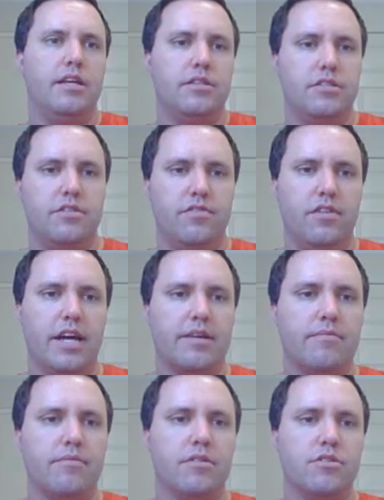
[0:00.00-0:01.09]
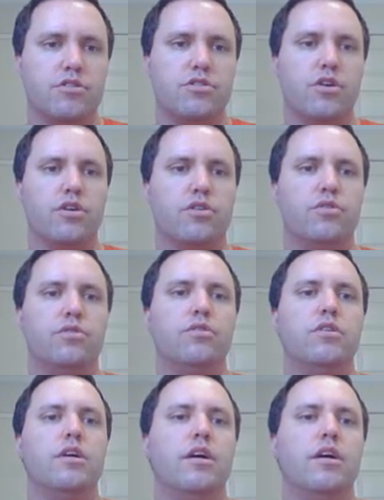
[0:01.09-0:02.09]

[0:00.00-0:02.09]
sort of like circle,